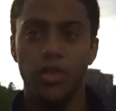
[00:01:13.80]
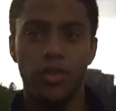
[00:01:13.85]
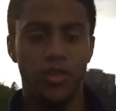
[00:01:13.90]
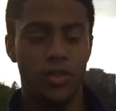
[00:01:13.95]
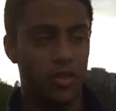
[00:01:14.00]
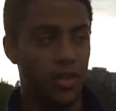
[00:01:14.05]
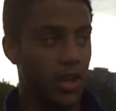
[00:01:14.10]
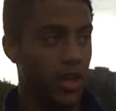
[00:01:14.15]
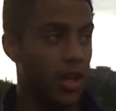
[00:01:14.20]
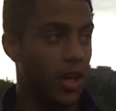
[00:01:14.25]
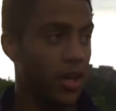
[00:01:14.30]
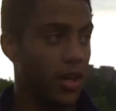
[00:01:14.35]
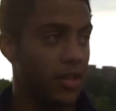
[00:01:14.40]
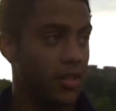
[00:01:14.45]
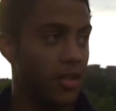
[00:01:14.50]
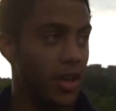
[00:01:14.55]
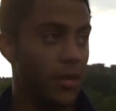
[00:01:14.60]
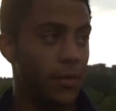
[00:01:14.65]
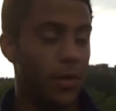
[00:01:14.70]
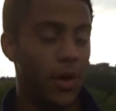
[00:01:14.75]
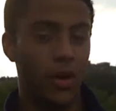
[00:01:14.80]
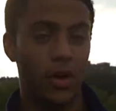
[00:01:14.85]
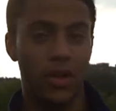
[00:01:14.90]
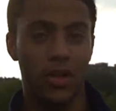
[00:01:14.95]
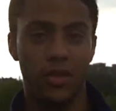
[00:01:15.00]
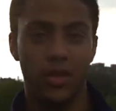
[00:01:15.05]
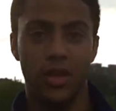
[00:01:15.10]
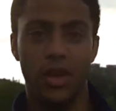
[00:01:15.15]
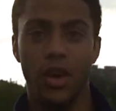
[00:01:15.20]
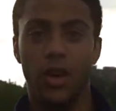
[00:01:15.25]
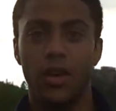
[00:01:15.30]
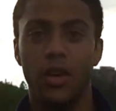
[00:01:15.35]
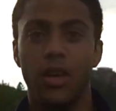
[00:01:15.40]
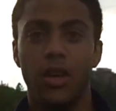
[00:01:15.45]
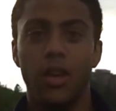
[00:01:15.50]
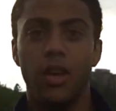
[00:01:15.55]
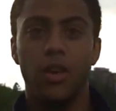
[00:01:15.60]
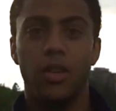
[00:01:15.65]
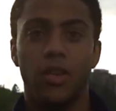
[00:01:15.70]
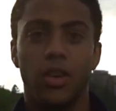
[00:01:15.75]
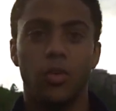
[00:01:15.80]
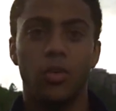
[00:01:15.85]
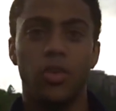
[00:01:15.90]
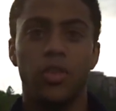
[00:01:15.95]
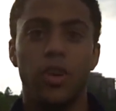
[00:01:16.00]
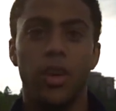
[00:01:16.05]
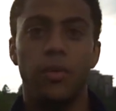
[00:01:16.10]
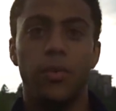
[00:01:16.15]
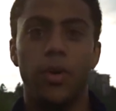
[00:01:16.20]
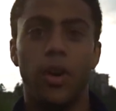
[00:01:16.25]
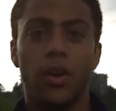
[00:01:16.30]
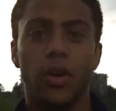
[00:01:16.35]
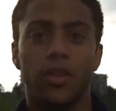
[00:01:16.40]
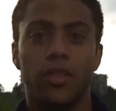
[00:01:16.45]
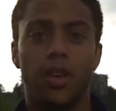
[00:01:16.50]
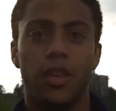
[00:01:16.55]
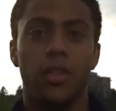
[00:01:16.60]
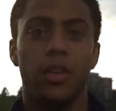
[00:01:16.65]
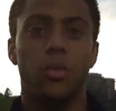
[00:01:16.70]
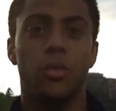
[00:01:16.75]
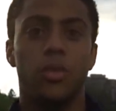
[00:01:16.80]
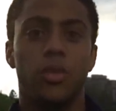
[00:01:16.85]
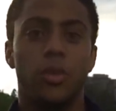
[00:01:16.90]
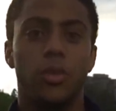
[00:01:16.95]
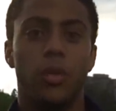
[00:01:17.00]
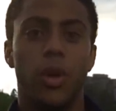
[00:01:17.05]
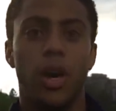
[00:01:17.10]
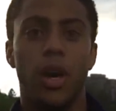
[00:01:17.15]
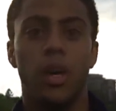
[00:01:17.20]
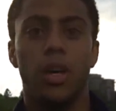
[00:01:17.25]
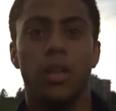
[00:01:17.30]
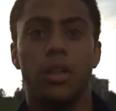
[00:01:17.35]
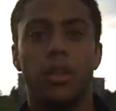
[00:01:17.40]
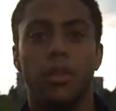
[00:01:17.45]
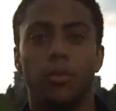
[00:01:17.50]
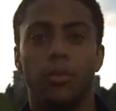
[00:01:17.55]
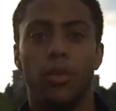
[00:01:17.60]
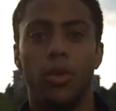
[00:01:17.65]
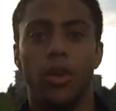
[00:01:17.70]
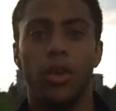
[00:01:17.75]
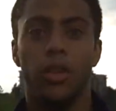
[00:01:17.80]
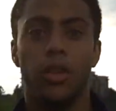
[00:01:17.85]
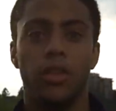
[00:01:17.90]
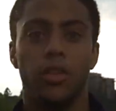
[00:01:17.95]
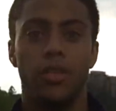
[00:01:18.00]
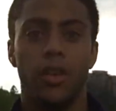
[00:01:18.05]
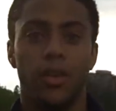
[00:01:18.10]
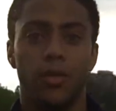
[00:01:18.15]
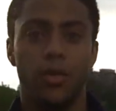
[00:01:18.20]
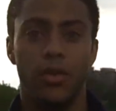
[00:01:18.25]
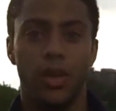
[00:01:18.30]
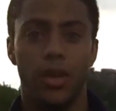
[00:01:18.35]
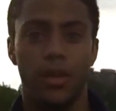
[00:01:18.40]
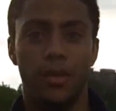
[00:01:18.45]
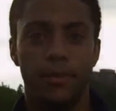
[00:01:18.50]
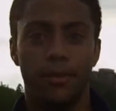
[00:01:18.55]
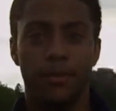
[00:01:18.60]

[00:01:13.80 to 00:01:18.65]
Just stay focused, you know. As long as we stay focused, I think we'll do well in Portland next week.